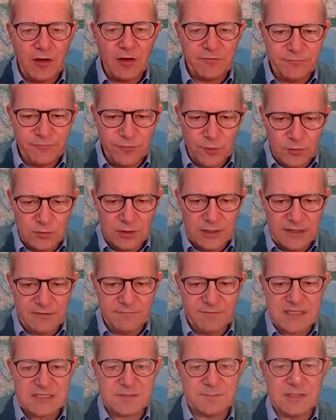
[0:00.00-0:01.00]
full
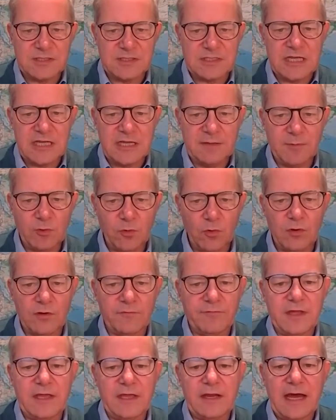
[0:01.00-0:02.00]
investment team and all
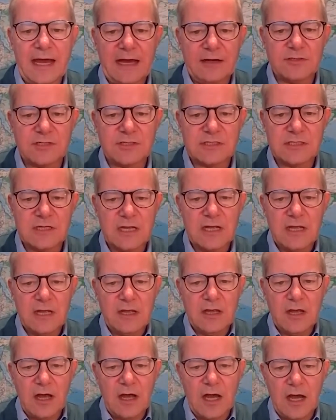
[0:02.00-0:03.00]
of the in-house
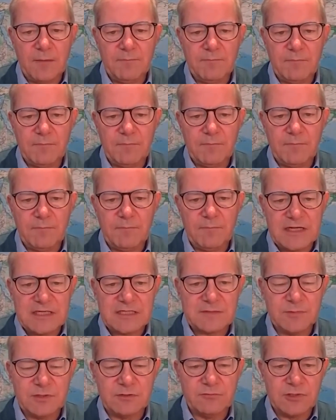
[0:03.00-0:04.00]

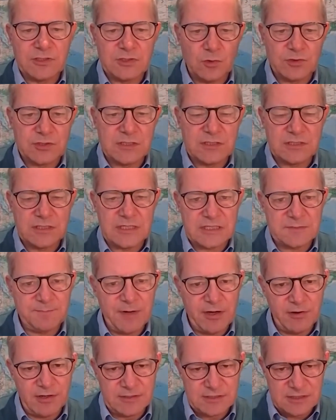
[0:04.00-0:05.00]
investment resources and
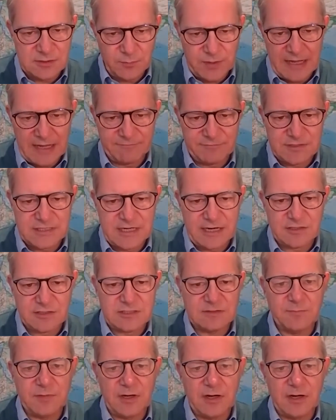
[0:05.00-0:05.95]
experience that we have in Sarasin &